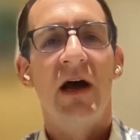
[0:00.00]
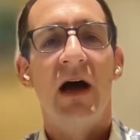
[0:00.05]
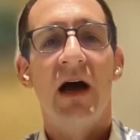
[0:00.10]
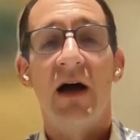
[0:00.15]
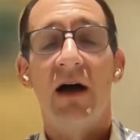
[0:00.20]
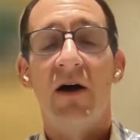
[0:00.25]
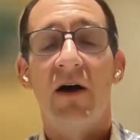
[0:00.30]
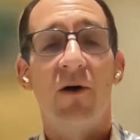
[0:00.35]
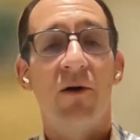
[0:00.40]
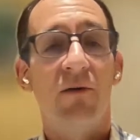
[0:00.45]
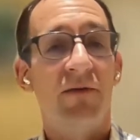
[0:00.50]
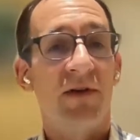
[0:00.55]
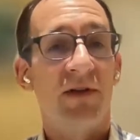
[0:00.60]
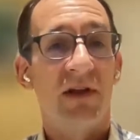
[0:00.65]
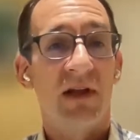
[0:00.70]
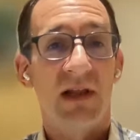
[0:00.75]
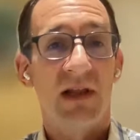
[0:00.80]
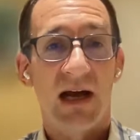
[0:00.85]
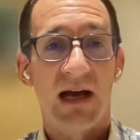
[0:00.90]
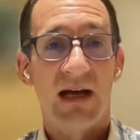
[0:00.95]
over
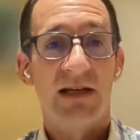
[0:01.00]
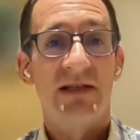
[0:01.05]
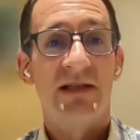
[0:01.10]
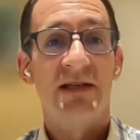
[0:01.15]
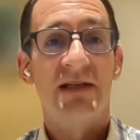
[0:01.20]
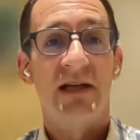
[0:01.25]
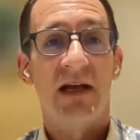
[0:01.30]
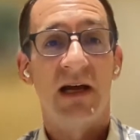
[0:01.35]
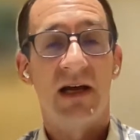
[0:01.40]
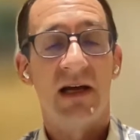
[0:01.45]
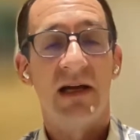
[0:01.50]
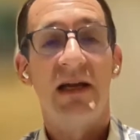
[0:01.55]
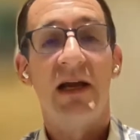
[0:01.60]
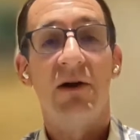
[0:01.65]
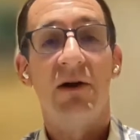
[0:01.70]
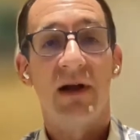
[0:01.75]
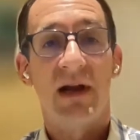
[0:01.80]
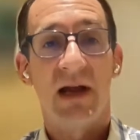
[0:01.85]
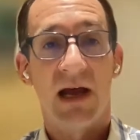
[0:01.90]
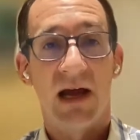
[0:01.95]
the last
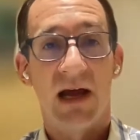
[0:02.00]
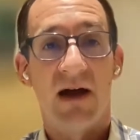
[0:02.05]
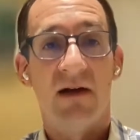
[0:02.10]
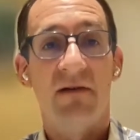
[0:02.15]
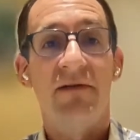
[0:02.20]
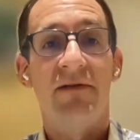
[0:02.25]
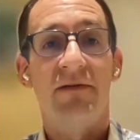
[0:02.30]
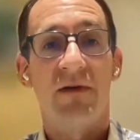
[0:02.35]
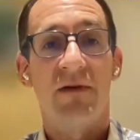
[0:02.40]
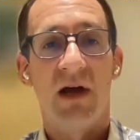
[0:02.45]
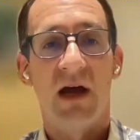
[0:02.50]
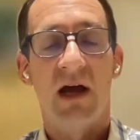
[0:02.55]
year and a half